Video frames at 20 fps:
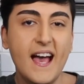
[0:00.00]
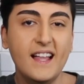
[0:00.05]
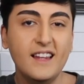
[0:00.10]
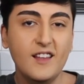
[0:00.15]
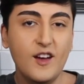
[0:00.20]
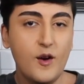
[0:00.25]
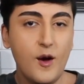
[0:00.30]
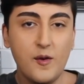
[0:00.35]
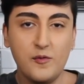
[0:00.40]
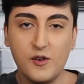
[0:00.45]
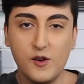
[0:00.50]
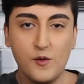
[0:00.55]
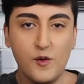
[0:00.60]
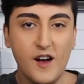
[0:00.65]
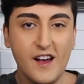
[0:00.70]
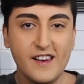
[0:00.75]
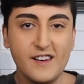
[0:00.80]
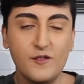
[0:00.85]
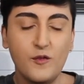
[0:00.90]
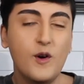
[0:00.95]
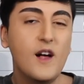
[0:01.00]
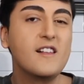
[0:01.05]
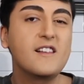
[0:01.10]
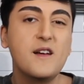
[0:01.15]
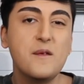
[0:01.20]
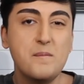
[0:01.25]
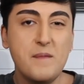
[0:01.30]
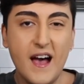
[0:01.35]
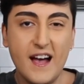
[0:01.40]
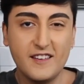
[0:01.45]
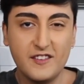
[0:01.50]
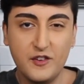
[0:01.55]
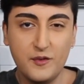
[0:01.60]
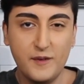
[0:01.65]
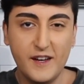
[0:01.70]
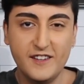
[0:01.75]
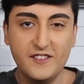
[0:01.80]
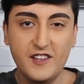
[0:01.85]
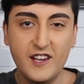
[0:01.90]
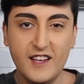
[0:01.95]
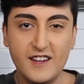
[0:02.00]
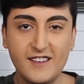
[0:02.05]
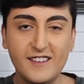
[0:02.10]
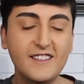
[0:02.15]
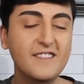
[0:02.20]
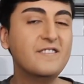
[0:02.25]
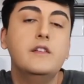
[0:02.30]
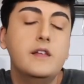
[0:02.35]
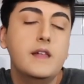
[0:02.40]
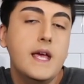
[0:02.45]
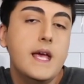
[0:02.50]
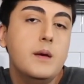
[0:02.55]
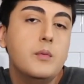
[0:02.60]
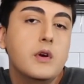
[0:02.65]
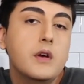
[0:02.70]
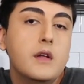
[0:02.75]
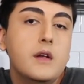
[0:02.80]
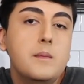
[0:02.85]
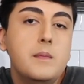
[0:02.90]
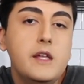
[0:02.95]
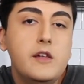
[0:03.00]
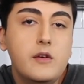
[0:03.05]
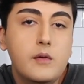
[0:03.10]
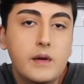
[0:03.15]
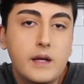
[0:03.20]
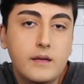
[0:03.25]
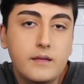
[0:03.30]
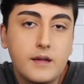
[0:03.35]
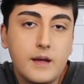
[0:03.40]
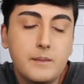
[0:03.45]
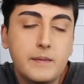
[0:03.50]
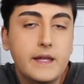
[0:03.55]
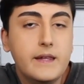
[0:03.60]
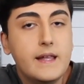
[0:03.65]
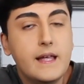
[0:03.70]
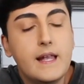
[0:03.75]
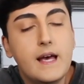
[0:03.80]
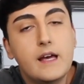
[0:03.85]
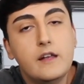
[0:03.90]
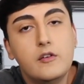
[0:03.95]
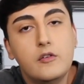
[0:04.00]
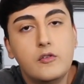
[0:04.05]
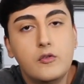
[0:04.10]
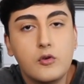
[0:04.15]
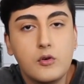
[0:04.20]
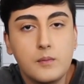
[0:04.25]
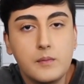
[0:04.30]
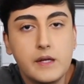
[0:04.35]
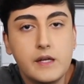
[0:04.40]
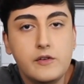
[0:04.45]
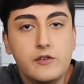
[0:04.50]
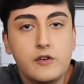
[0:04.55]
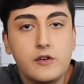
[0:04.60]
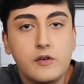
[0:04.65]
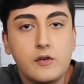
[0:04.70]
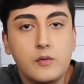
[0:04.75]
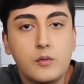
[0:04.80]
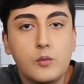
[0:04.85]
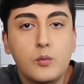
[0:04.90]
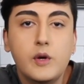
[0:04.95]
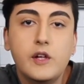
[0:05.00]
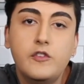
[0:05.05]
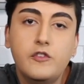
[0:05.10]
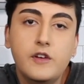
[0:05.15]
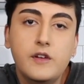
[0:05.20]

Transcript: Hello everyone, welcome back to my channel. Today we're going to be doing something that I don't normally do, which